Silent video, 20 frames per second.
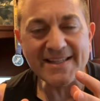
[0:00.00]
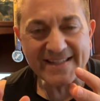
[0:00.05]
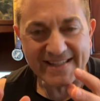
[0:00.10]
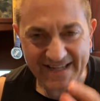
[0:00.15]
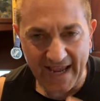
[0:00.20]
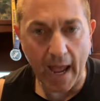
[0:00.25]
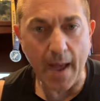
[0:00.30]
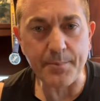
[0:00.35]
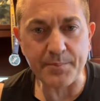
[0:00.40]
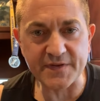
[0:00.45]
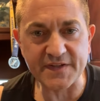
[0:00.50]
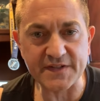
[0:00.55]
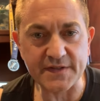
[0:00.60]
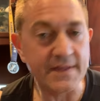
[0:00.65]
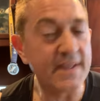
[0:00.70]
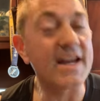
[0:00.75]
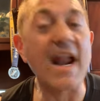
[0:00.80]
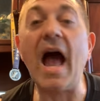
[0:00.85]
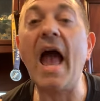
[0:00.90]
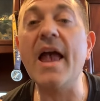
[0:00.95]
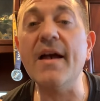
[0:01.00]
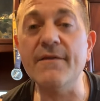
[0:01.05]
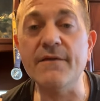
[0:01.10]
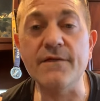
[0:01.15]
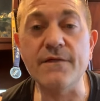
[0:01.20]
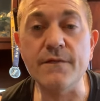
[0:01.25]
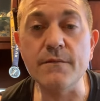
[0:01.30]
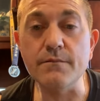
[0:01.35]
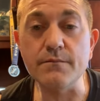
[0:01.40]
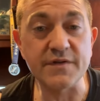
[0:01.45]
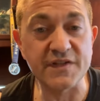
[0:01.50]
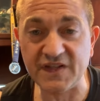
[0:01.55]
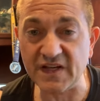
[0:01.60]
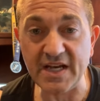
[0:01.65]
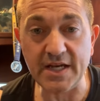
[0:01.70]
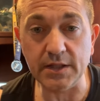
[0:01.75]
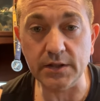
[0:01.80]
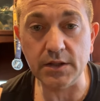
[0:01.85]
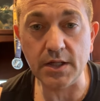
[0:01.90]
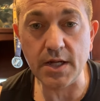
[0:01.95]
depths that I have
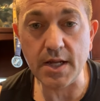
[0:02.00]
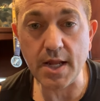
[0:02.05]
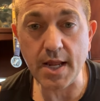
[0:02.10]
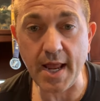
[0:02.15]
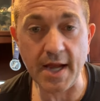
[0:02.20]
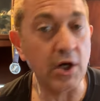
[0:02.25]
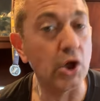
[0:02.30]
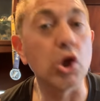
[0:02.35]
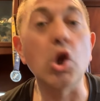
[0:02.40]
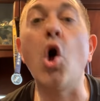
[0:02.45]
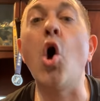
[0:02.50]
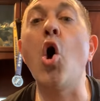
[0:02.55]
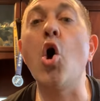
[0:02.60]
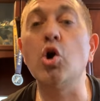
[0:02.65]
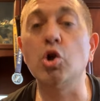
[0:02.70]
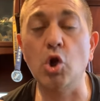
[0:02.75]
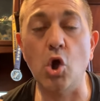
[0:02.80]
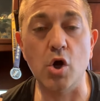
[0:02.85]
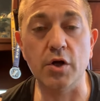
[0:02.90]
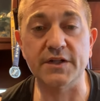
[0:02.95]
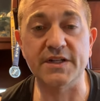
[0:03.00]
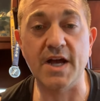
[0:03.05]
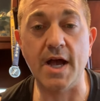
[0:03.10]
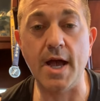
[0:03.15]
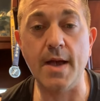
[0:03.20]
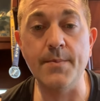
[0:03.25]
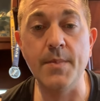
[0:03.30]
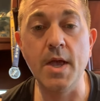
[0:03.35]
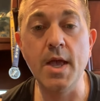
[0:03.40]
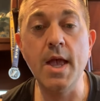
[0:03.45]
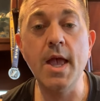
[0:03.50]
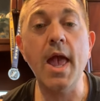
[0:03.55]
seen in a long, long time.